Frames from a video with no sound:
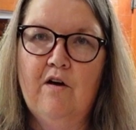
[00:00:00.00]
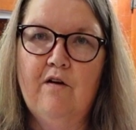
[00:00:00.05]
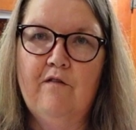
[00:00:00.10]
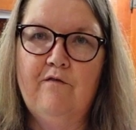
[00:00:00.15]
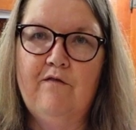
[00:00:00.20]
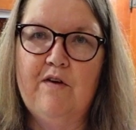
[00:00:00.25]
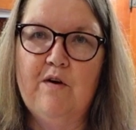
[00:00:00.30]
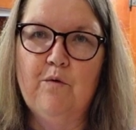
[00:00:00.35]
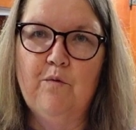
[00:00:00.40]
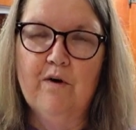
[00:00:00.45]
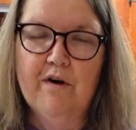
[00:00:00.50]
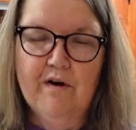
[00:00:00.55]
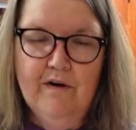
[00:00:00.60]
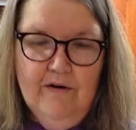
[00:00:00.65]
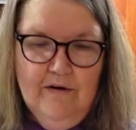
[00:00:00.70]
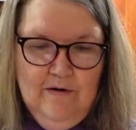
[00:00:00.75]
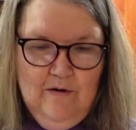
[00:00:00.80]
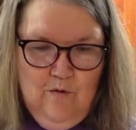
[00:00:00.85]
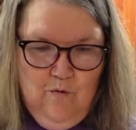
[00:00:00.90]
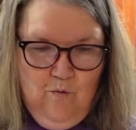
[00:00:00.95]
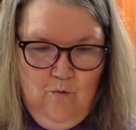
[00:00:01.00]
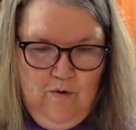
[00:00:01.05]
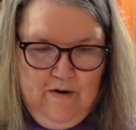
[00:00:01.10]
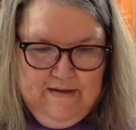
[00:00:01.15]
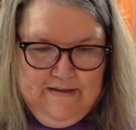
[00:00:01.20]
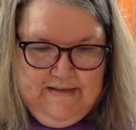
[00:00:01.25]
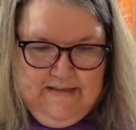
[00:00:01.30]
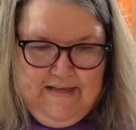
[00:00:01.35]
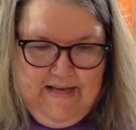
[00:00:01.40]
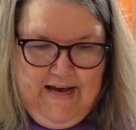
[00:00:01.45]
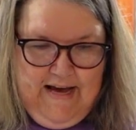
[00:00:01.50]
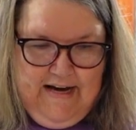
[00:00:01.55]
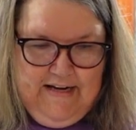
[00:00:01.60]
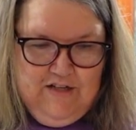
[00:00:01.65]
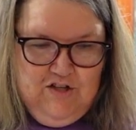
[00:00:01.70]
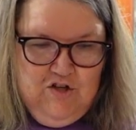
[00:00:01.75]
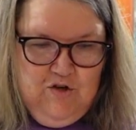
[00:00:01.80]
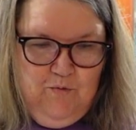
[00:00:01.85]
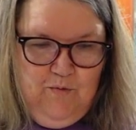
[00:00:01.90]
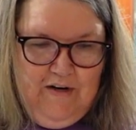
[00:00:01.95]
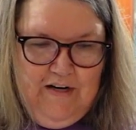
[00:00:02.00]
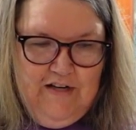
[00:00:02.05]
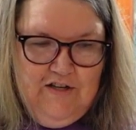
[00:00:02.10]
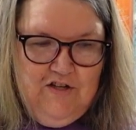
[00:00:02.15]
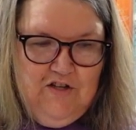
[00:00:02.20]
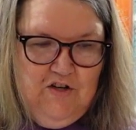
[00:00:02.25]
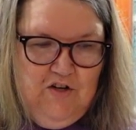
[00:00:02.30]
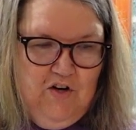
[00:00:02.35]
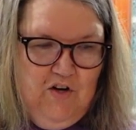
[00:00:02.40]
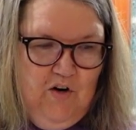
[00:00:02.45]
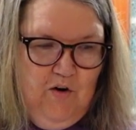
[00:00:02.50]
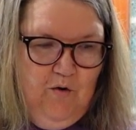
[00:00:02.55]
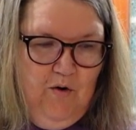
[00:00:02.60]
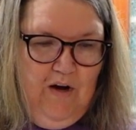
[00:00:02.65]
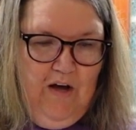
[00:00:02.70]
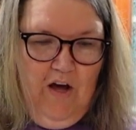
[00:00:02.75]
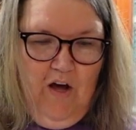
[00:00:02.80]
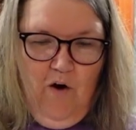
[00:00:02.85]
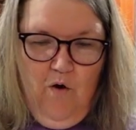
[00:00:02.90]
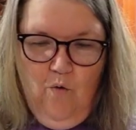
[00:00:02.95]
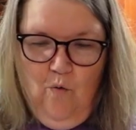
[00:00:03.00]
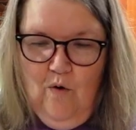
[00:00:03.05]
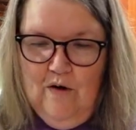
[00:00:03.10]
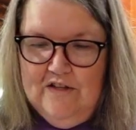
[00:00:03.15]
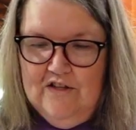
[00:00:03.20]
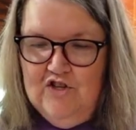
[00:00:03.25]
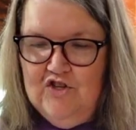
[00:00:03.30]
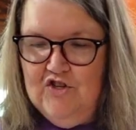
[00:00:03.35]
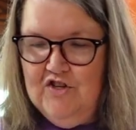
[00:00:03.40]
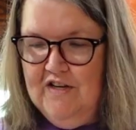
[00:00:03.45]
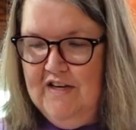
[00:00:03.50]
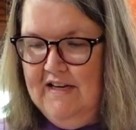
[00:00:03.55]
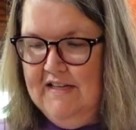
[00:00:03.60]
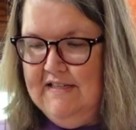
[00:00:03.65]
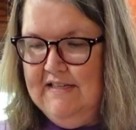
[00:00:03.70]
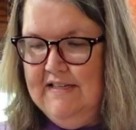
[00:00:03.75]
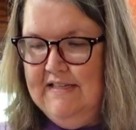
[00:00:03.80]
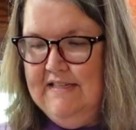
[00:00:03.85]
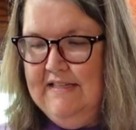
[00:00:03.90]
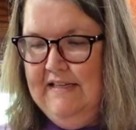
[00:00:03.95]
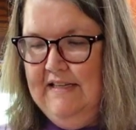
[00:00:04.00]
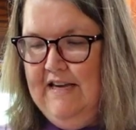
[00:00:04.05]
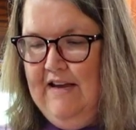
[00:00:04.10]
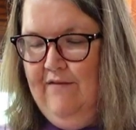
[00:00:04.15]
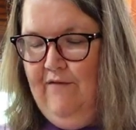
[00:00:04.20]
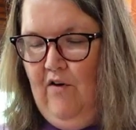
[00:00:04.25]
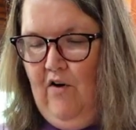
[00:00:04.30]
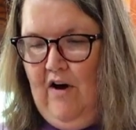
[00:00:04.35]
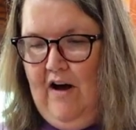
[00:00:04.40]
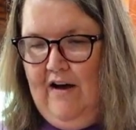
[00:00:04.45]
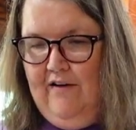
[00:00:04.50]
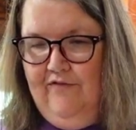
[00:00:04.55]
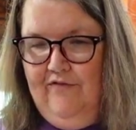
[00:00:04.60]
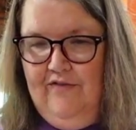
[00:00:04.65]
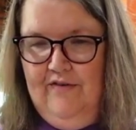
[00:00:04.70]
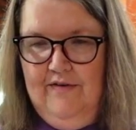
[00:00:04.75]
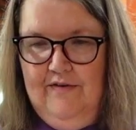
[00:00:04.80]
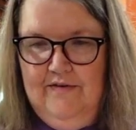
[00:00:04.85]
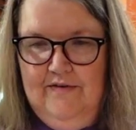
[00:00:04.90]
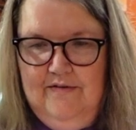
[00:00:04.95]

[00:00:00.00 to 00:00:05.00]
viewer was that she wanted to know, once she gets a sleeve off,